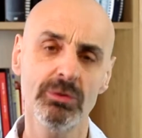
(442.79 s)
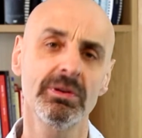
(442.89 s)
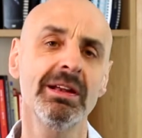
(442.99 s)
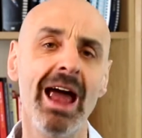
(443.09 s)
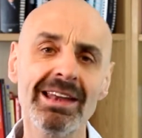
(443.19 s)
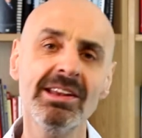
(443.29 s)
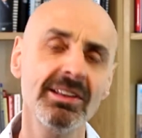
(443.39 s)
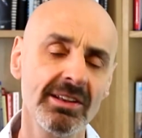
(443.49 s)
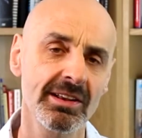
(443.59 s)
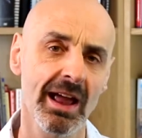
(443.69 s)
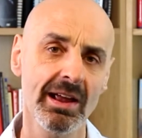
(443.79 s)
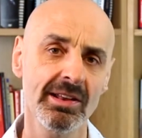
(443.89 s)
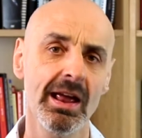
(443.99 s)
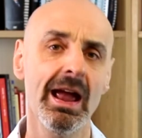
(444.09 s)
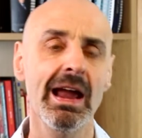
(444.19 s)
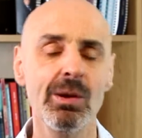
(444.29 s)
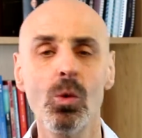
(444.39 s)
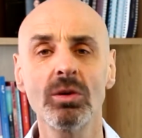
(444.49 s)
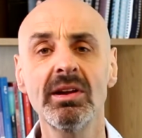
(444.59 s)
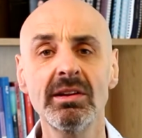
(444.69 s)
And in Edison's case, he
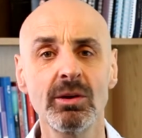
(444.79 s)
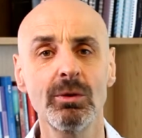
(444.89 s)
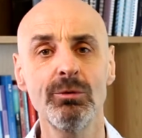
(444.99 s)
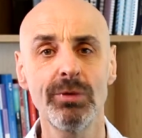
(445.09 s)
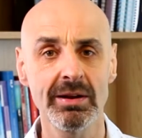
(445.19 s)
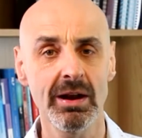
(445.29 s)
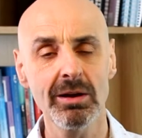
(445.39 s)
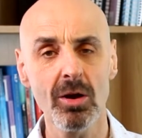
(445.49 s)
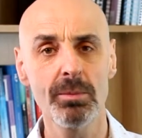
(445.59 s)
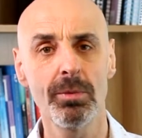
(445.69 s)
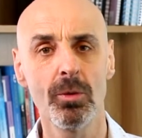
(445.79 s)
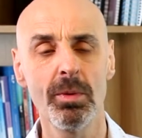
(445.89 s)
wanted to invent a light bulb,